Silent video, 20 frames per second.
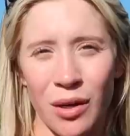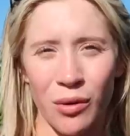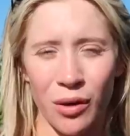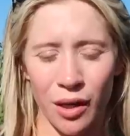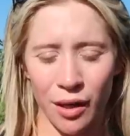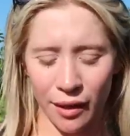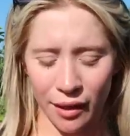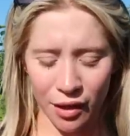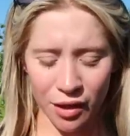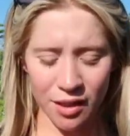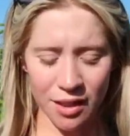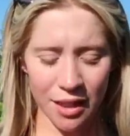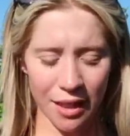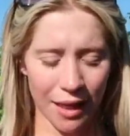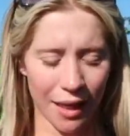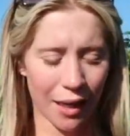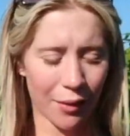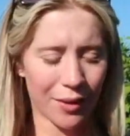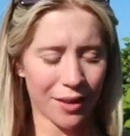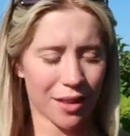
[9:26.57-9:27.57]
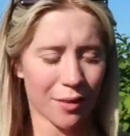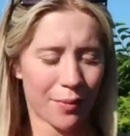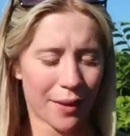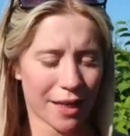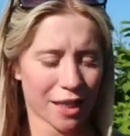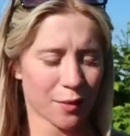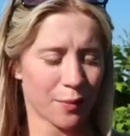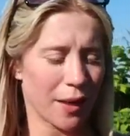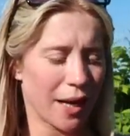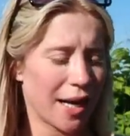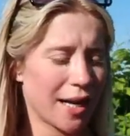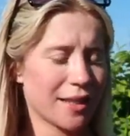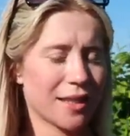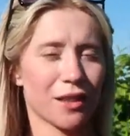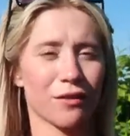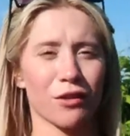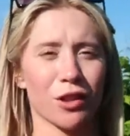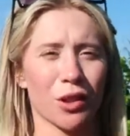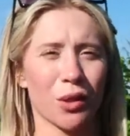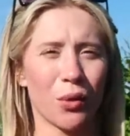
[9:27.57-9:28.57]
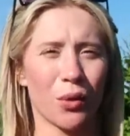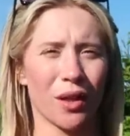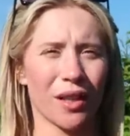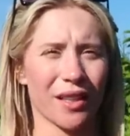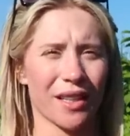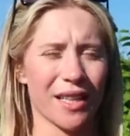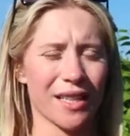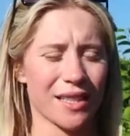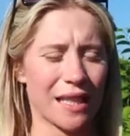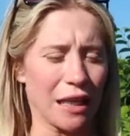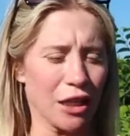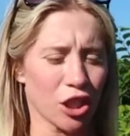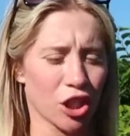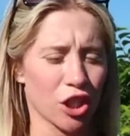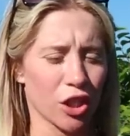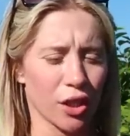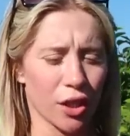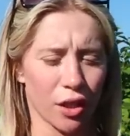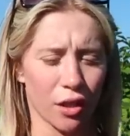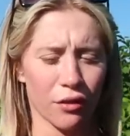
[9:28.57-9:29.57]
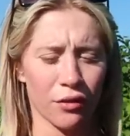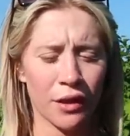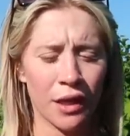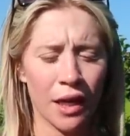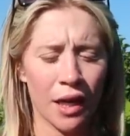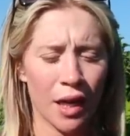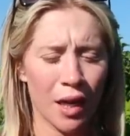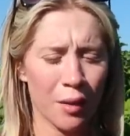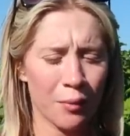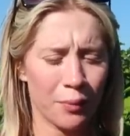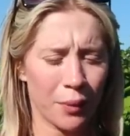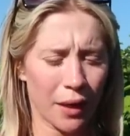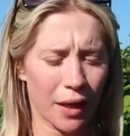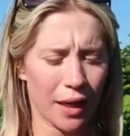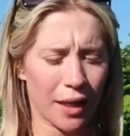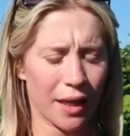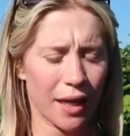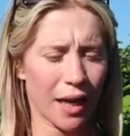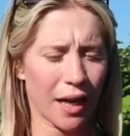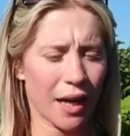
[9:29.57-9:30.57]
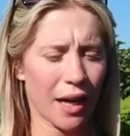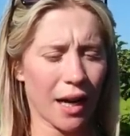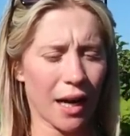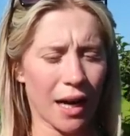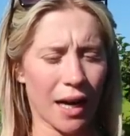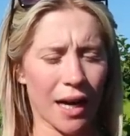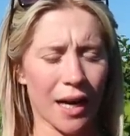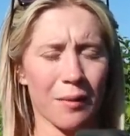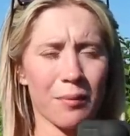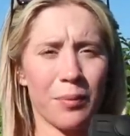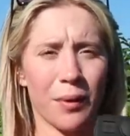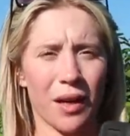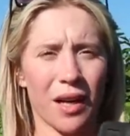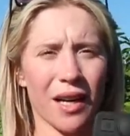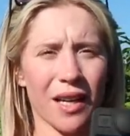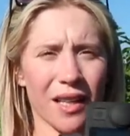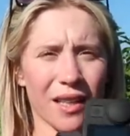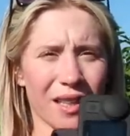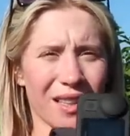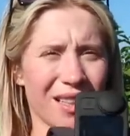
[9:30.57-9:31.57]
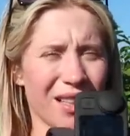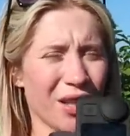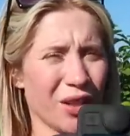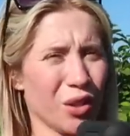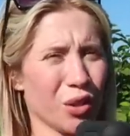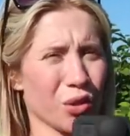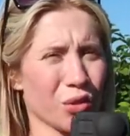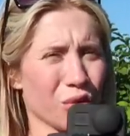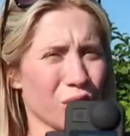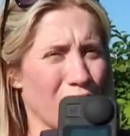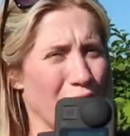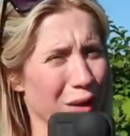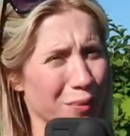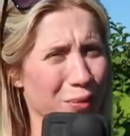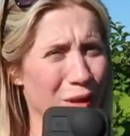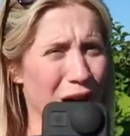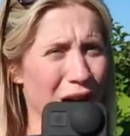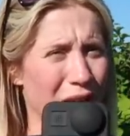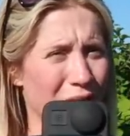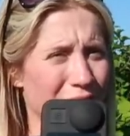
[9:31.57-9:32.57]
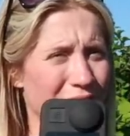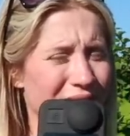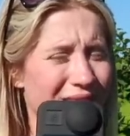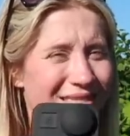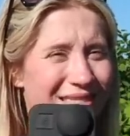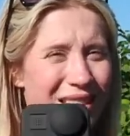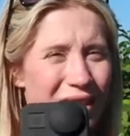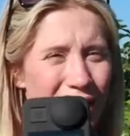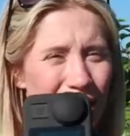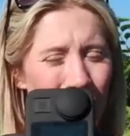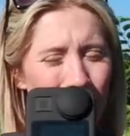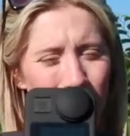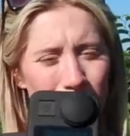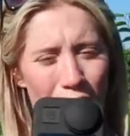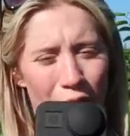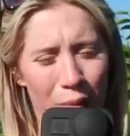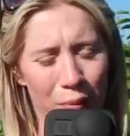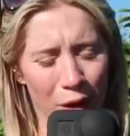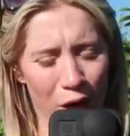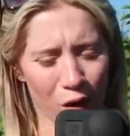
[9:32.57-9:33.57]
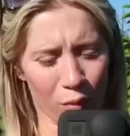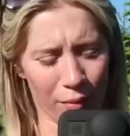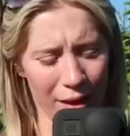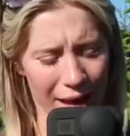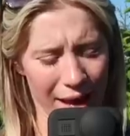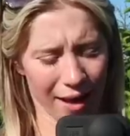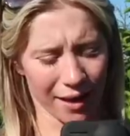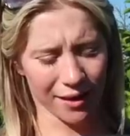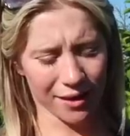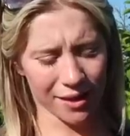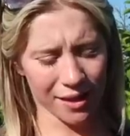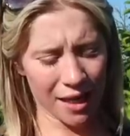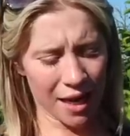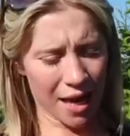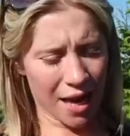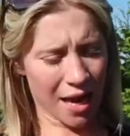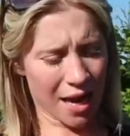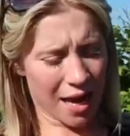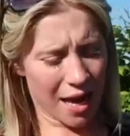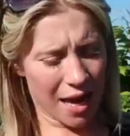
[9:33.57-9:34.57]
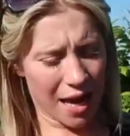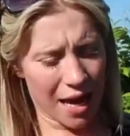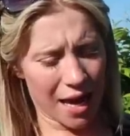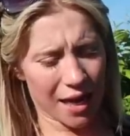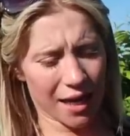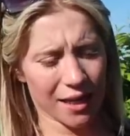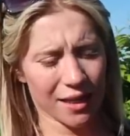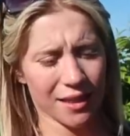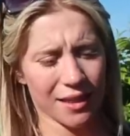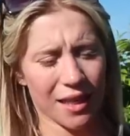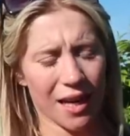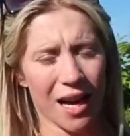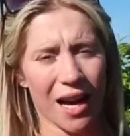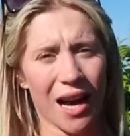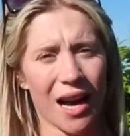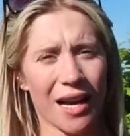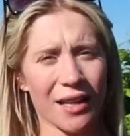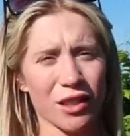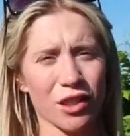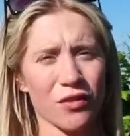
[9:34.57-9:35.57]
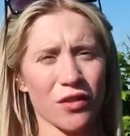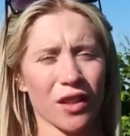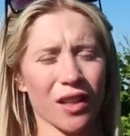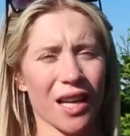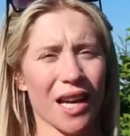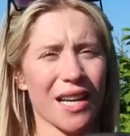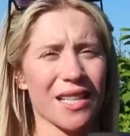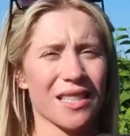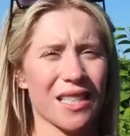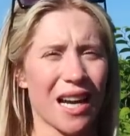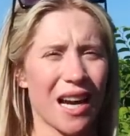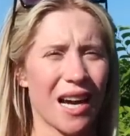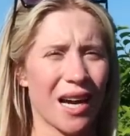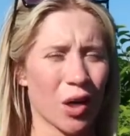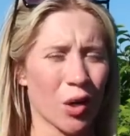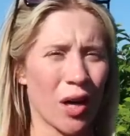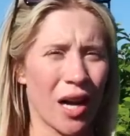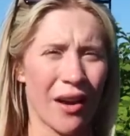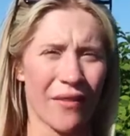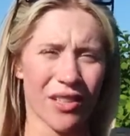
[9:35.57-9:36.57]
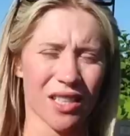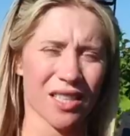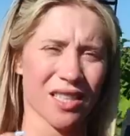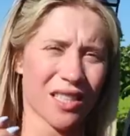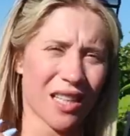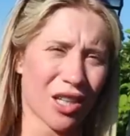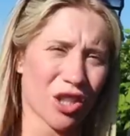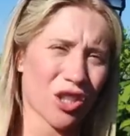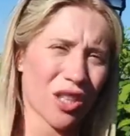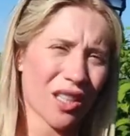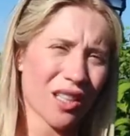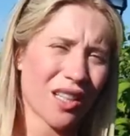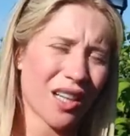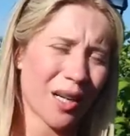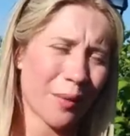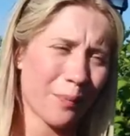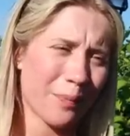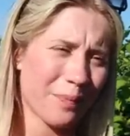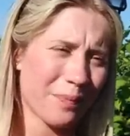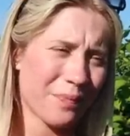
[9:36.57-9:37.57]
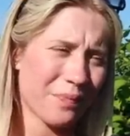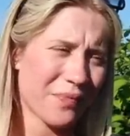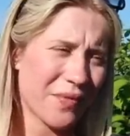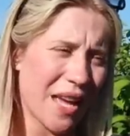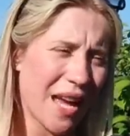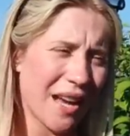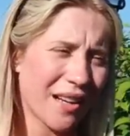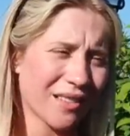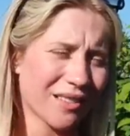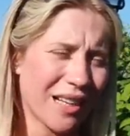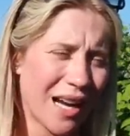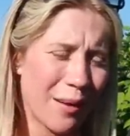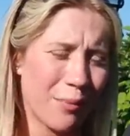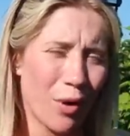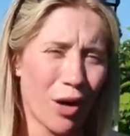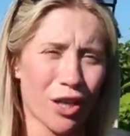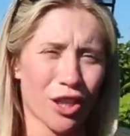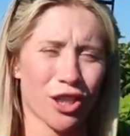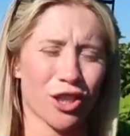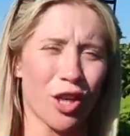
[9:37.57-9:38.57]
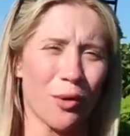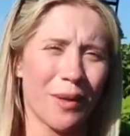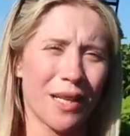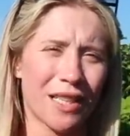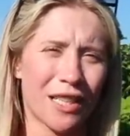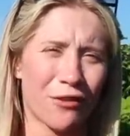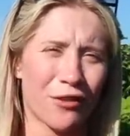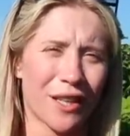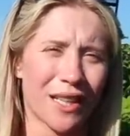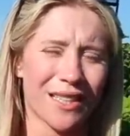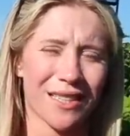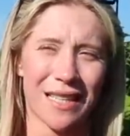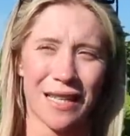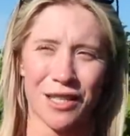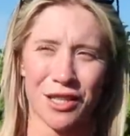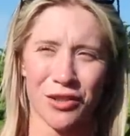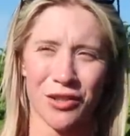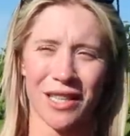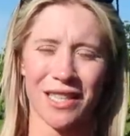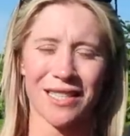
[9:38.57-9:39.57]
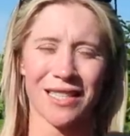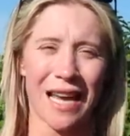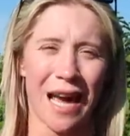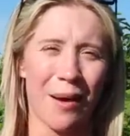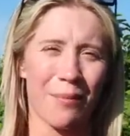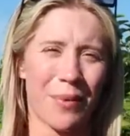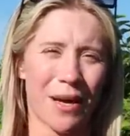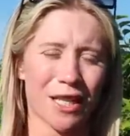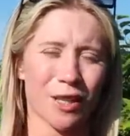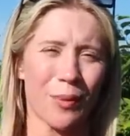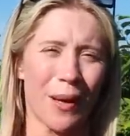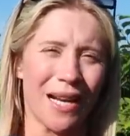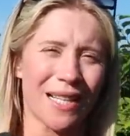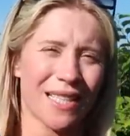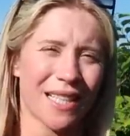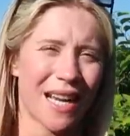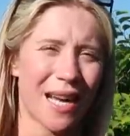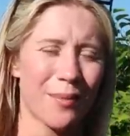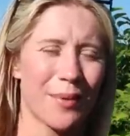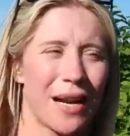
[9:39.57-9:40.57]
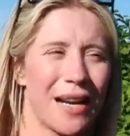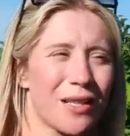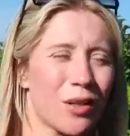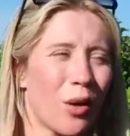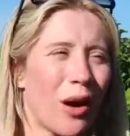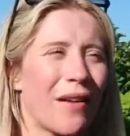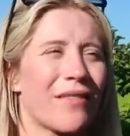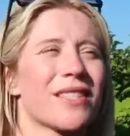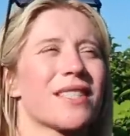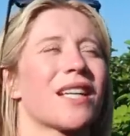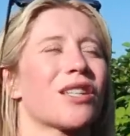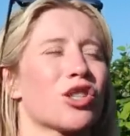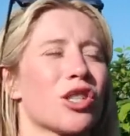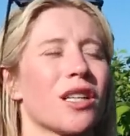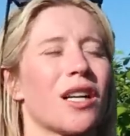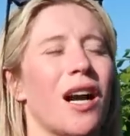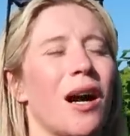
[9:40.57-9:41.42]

So earlier today I went to Best Buy. I didn't record this, I should have, but I bought a new GoPro, the new GoPro Max, and I just realized I don't have a suction cup thing. I bought so many different accessories at Best Buy today, but I don't have a suction